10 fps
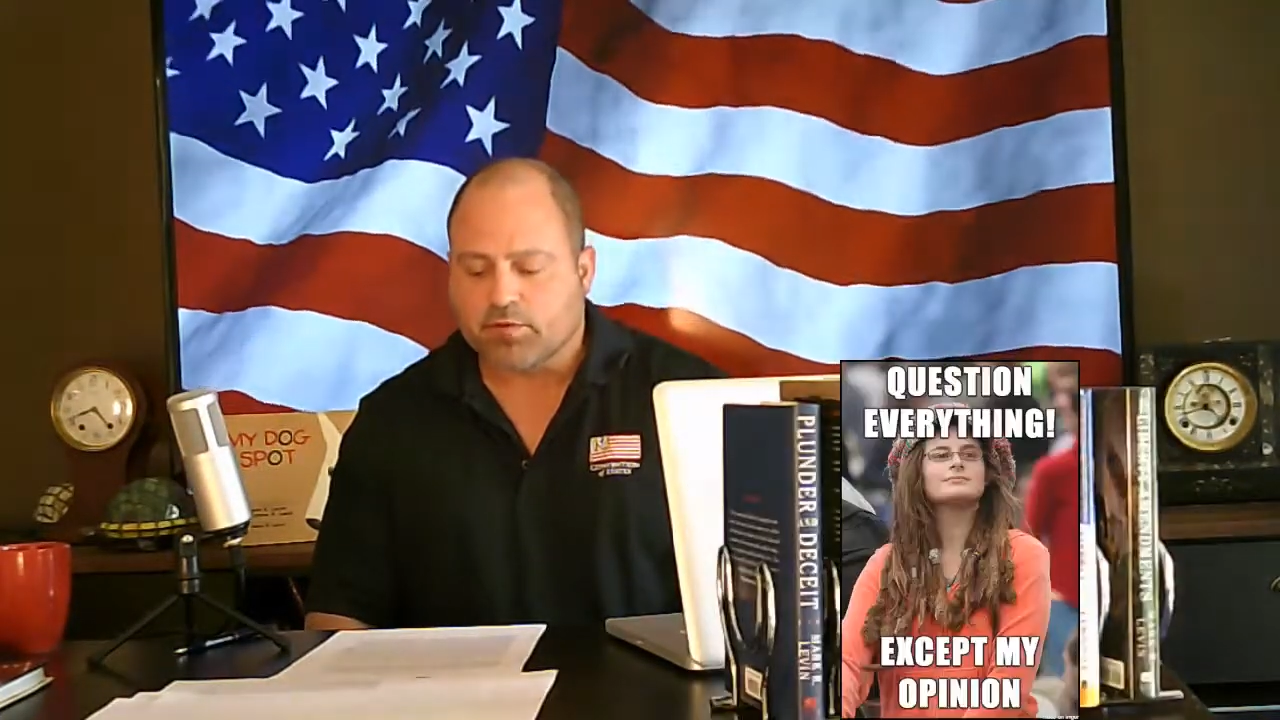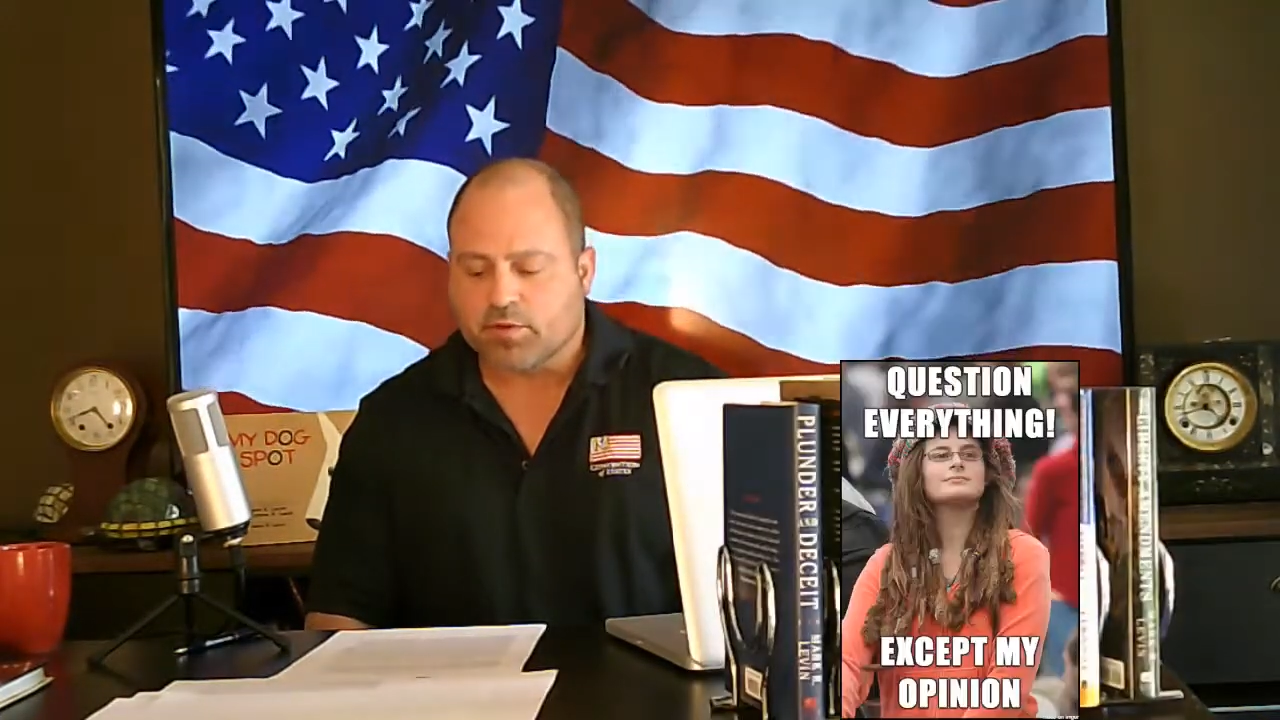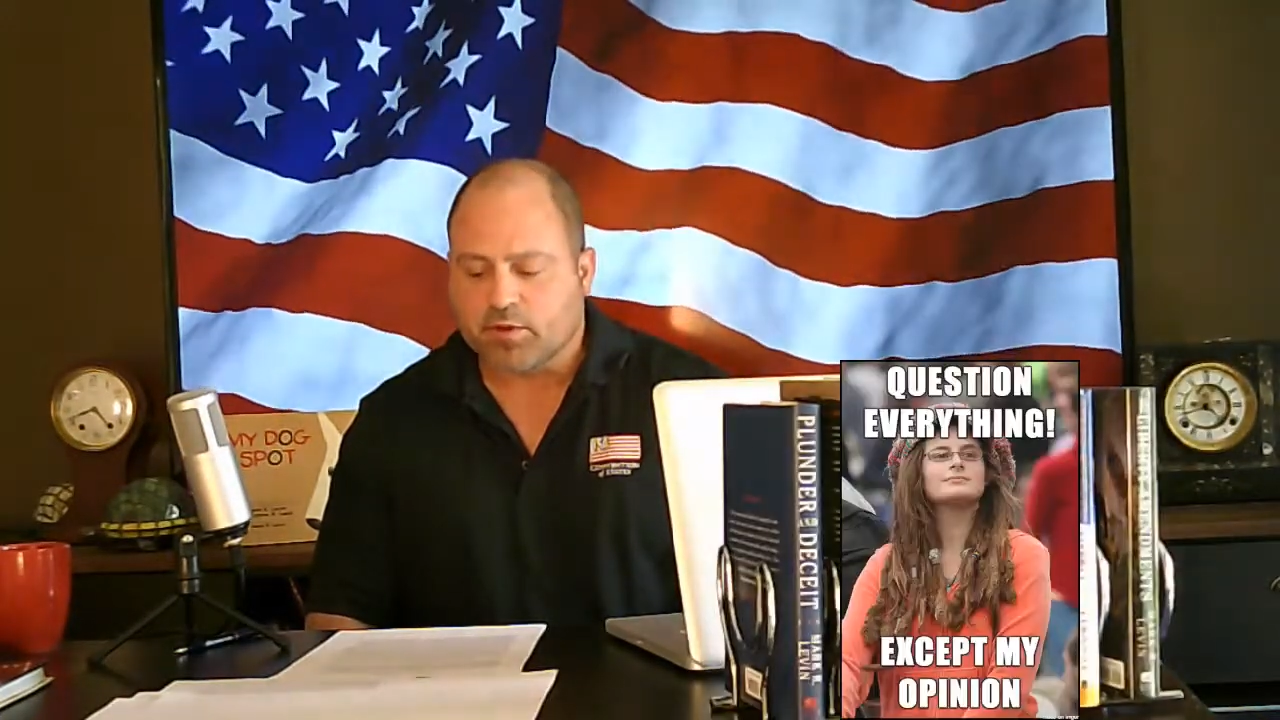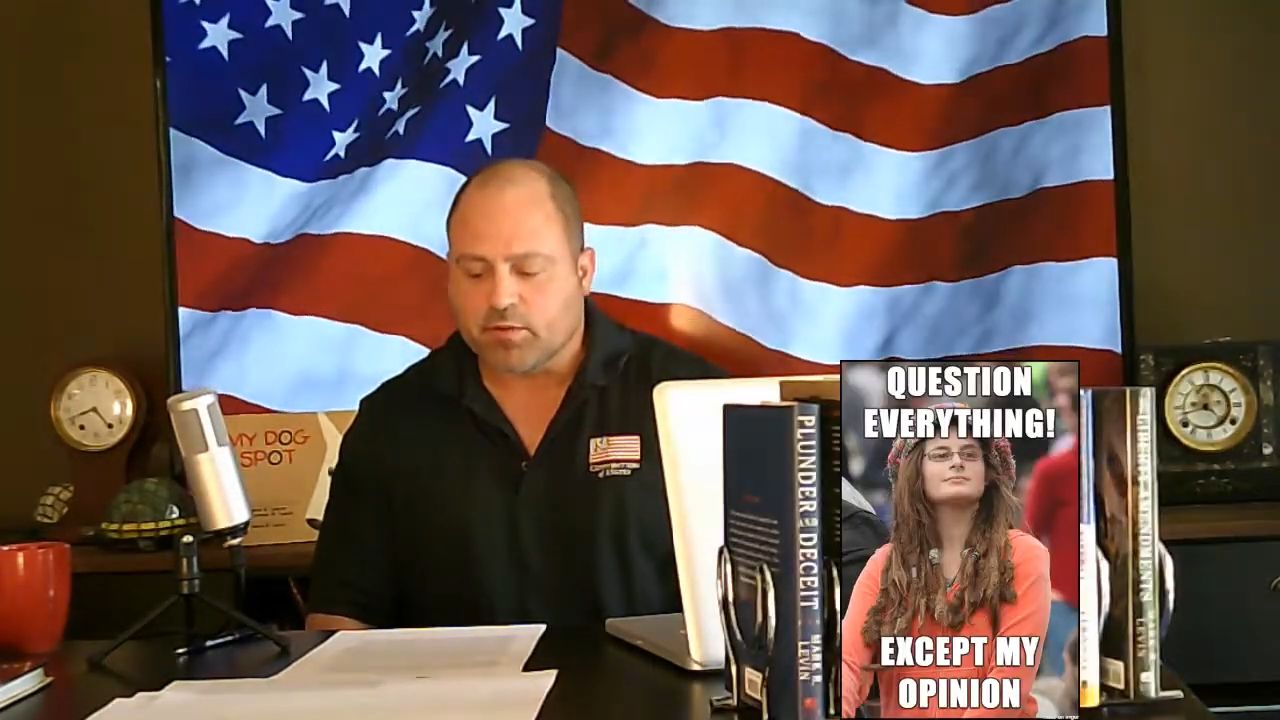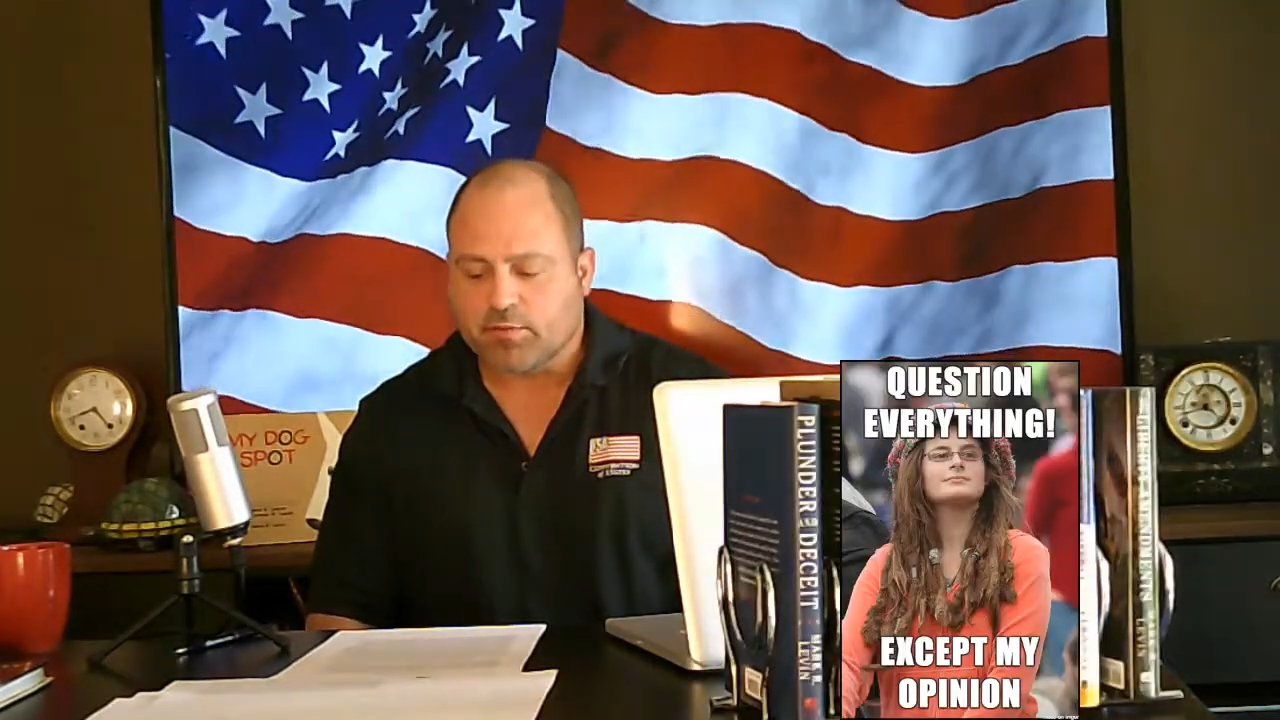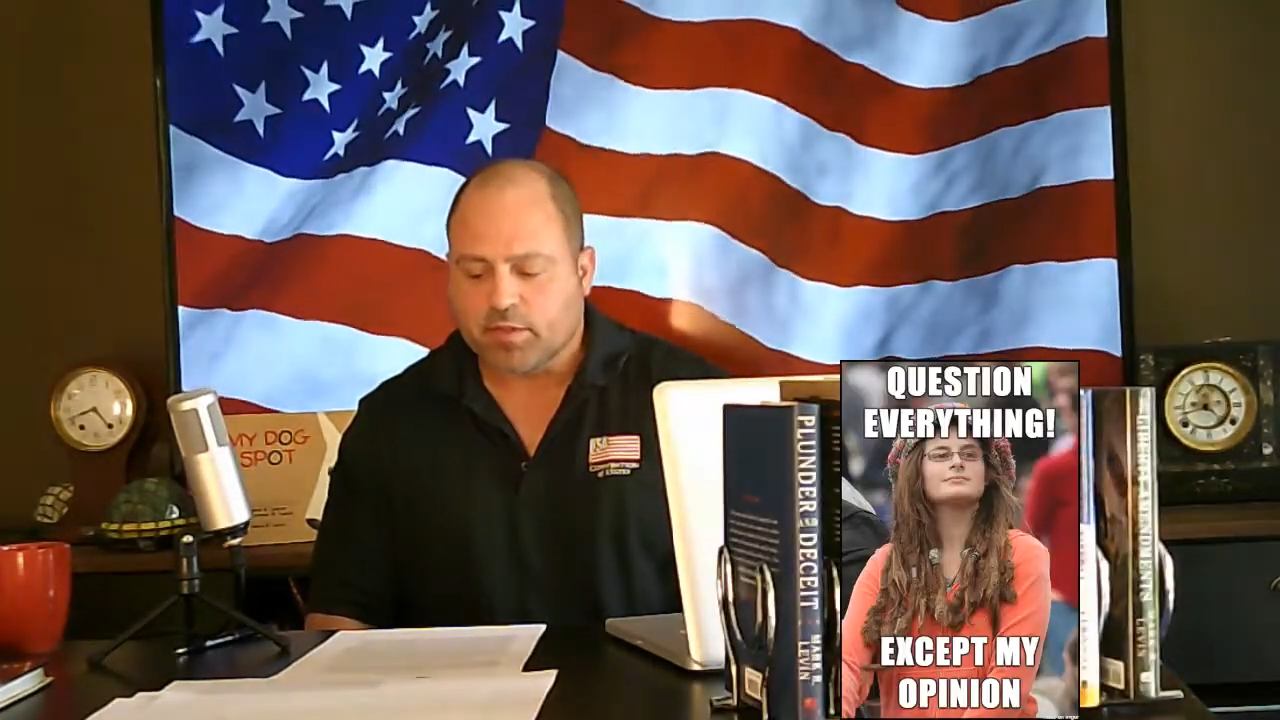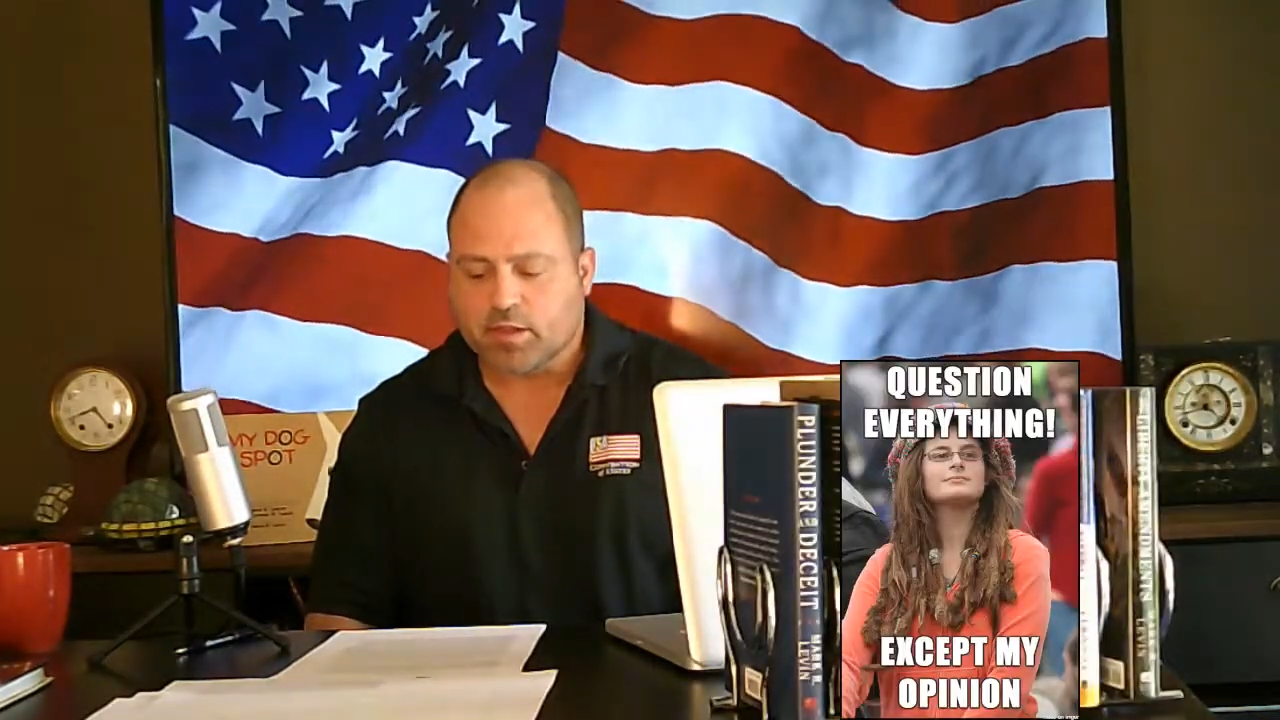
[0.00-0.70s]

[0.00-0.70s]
of view.